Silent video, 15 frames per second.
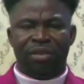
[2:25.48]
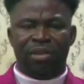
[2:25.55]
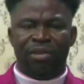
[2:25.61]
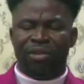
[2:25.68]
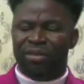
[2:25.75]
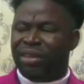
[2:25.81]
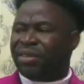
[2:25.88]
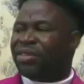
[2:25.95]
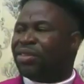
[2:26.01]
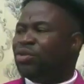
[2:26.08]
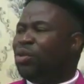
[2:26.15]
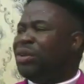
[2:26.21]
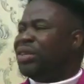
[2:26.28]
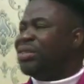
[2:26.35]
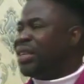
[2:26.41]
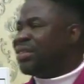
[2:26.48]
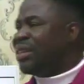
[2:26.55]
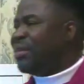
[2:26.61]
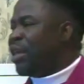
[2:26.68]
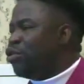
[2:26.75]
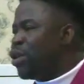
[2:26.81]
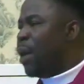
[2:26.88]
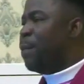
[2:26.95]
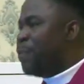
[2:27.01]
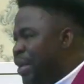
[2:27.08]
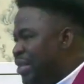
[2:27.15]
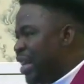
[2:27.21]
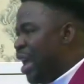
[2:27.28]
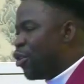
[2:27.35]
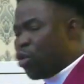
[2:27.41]
This is not a system that you can
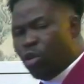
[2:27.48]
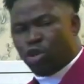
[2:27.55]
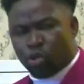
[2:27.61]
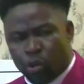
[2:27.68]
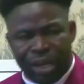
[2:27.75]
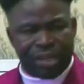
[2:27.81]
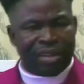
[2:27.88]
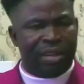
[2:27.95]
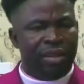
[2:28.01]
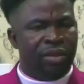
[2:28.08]
beat and control it.